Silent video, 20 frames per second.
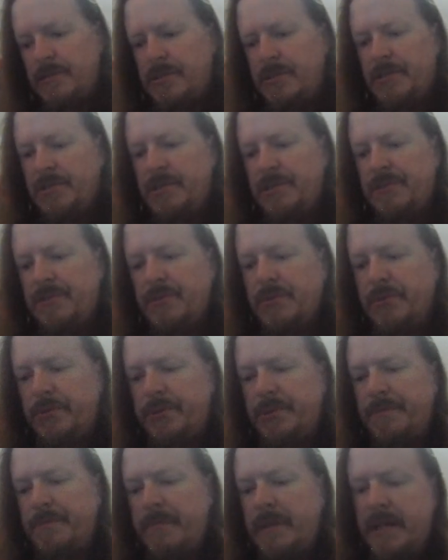just as
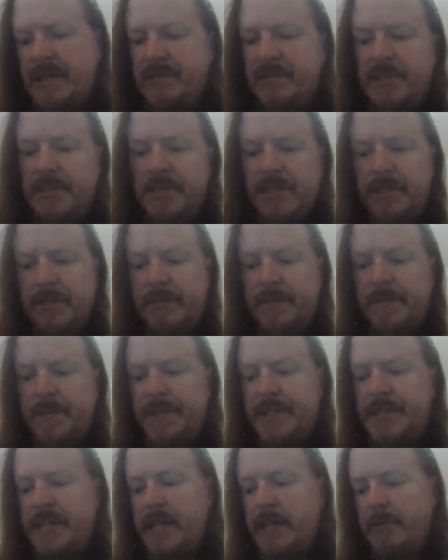good as it did on the
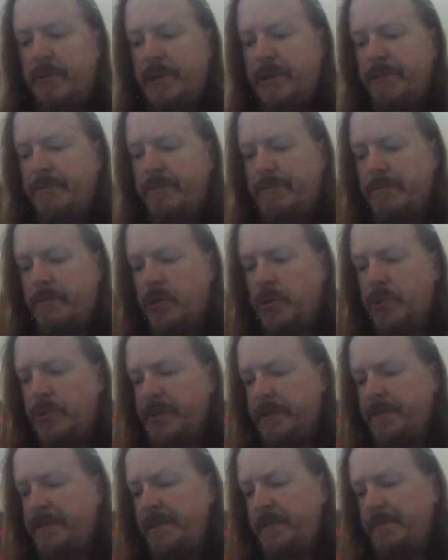day when it rolled
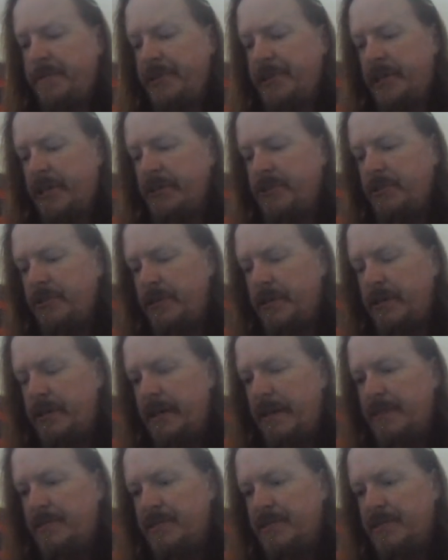off the production line,